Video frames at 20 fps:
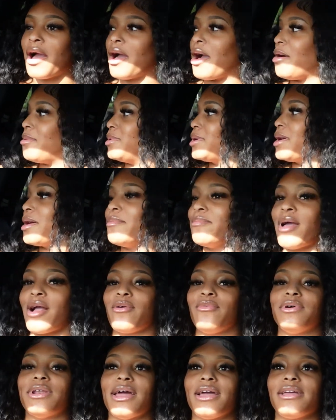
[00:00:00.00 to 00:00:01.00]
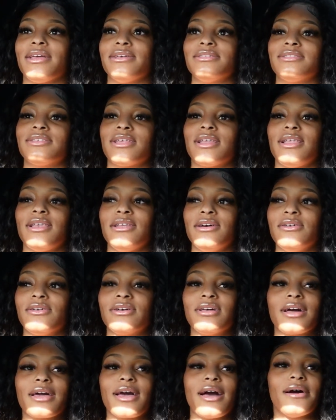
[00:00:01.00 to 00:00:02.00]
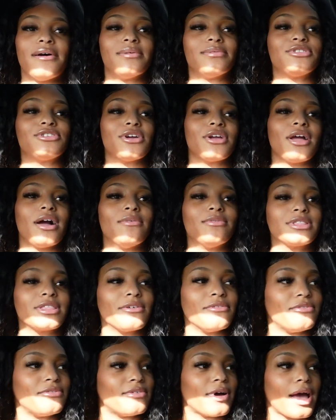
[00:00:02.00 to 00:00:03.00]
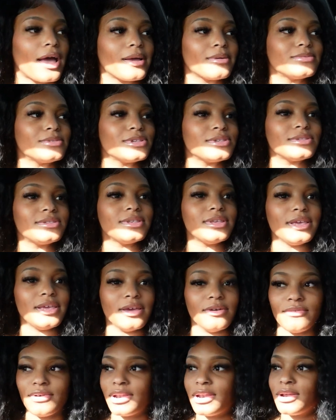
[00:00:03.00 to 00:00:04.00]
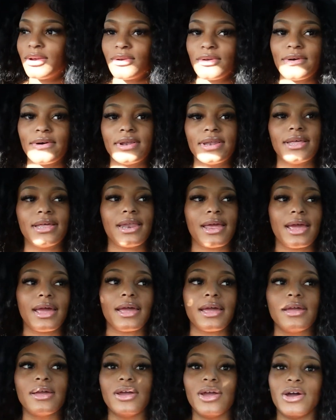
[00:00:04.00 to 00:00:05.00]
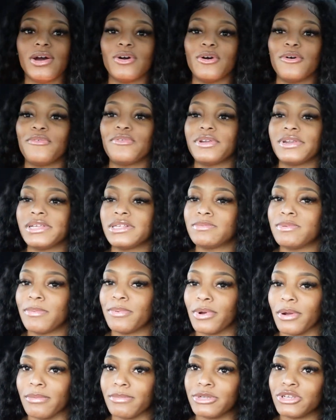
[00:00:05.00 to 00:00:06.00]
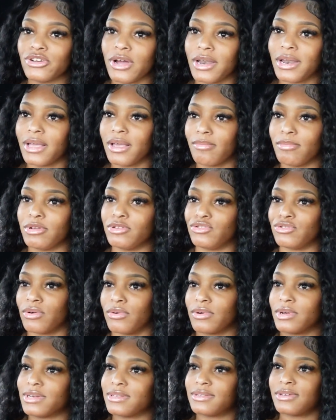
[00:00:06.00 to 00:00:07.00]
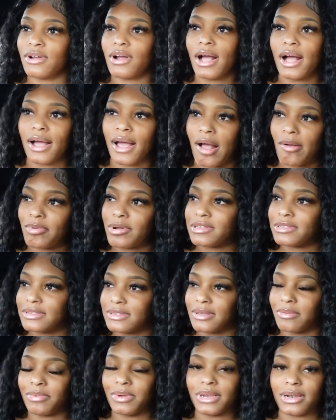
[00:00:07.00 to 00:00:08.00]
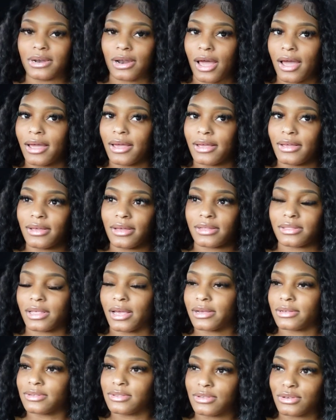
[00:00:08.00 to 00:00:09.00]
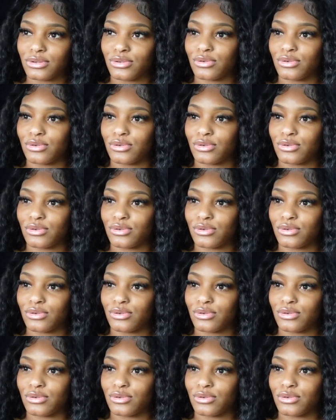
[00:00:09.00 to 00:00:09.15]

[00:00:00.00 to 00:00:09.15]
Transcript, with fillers: I'm gonna come back when I get to the little cookout, show y'all what the vibes is giving and all of that. Hopefully these people don't be trying to get me drunk, cause girl, I got places to be tonight and things to